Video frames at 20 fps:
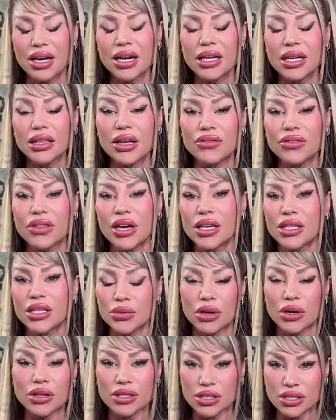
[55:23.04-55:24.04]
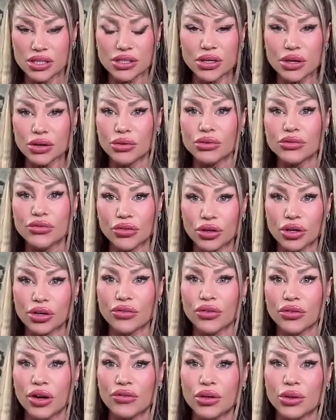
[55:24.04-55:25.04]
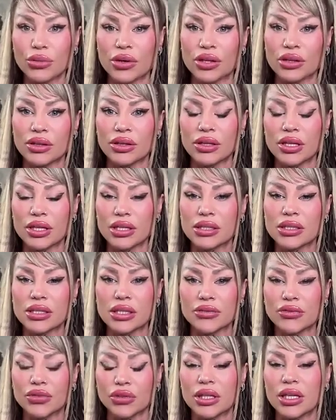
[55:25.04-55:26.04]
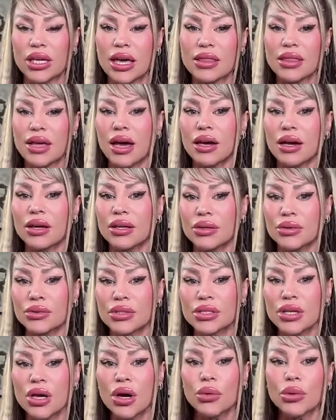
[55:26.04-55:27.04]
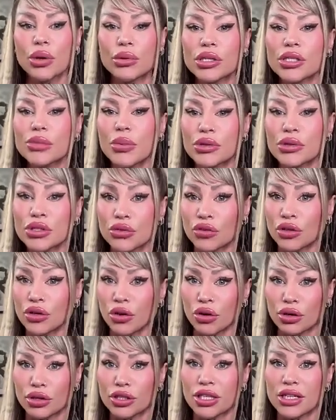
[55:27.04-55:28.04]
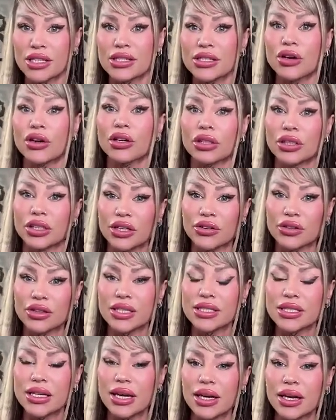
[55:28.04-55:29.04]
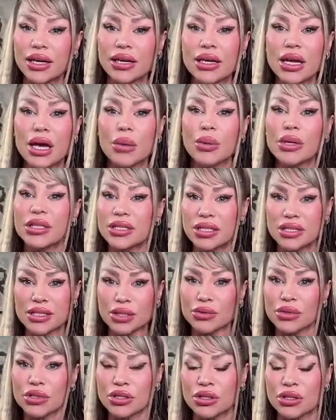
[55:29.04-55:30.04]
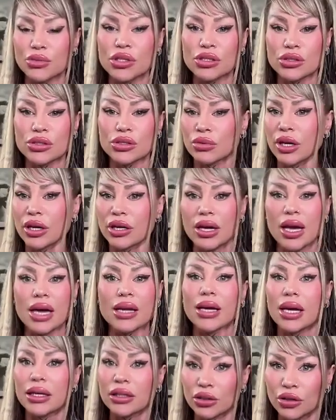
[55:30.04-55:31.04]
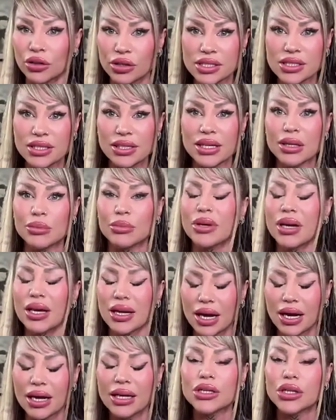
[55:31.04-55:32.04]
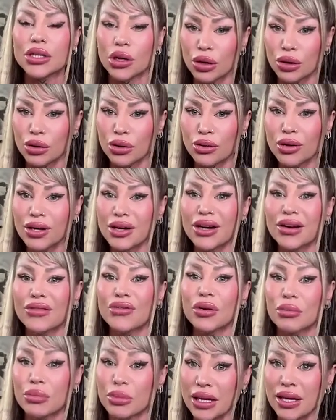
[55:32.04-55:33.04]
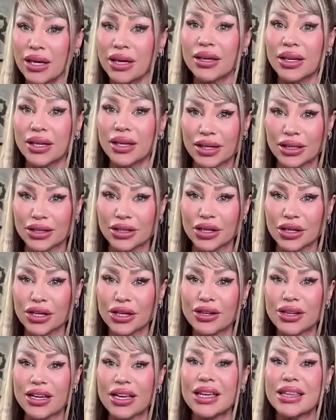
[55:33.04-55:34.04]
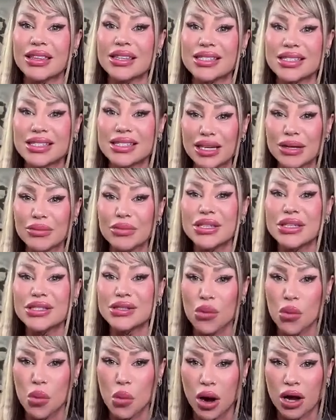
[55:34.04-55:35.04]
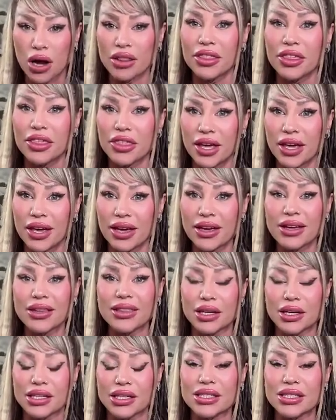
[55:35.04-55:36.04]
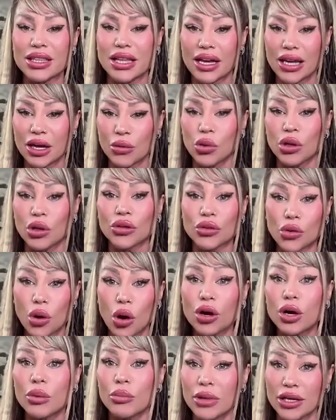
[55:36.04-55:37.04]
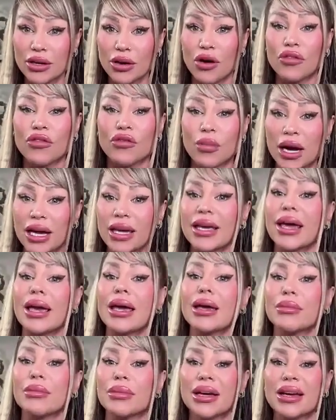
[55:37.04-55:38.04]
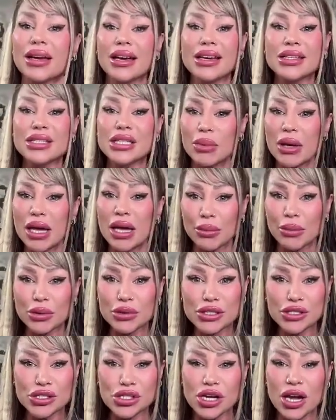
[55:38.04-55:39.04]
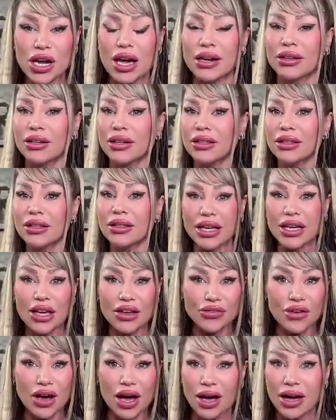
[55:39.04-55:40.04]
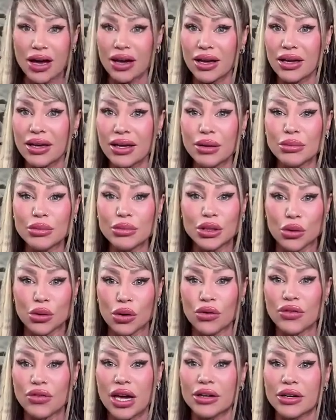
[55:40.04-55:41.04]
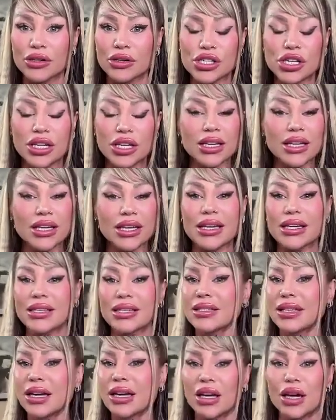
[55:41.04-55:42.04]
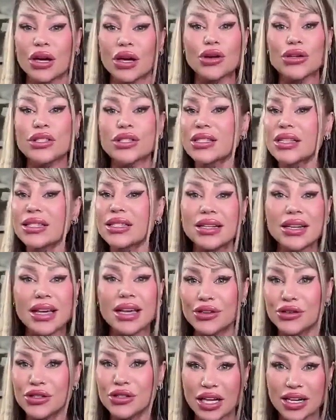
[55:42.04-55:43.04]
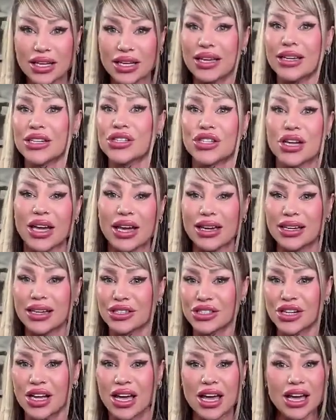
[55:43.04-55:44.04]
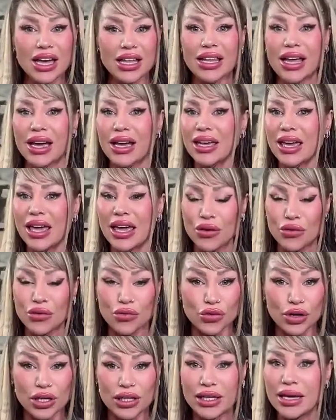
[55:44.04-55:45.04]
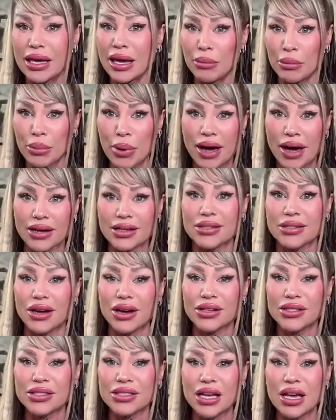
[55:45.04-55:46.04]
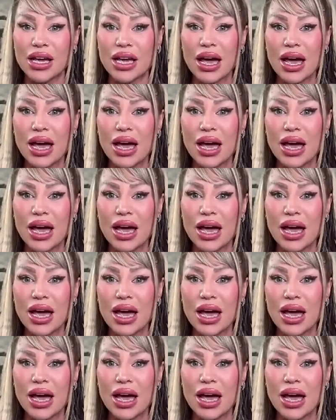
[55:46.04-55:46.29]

And I love that as well. So for everyone that didn't fully get that, it was we were supposed to record this earlier in the day, but Tizzy was like hadn't had a lot of sleep. And I know from being a healer, sleep is the one thing that like will knock me off my game. To be able to channel, like if I am low of energy, it's like because this is an energetic exchange, like it really impacts us.